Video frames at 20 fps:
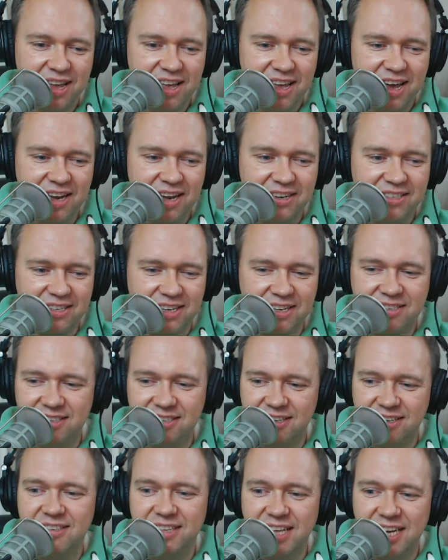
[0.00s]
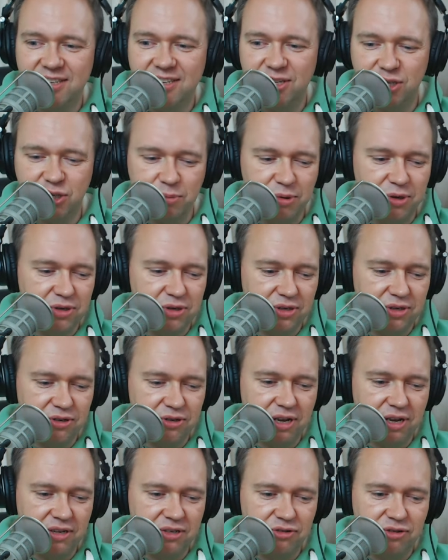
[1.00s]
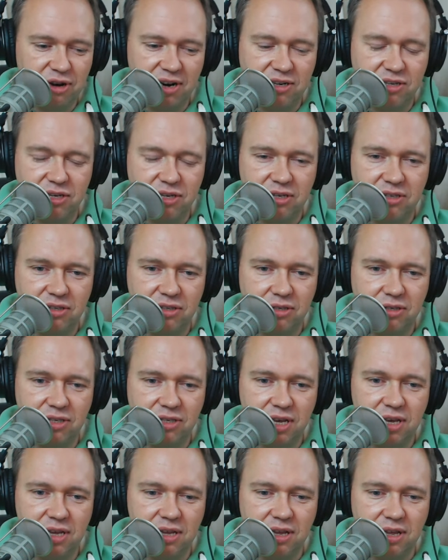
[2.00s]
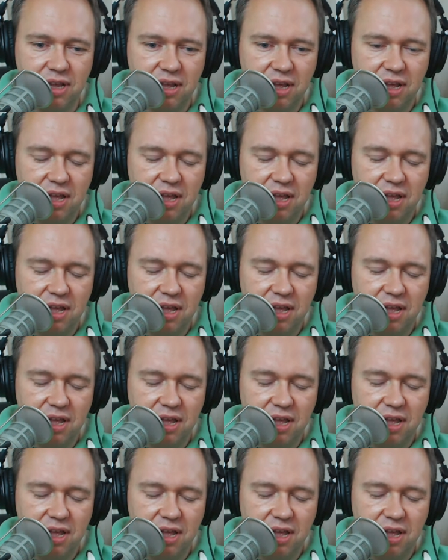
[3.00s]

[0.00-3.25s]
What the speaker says: And it's that distribution strategy, as you say.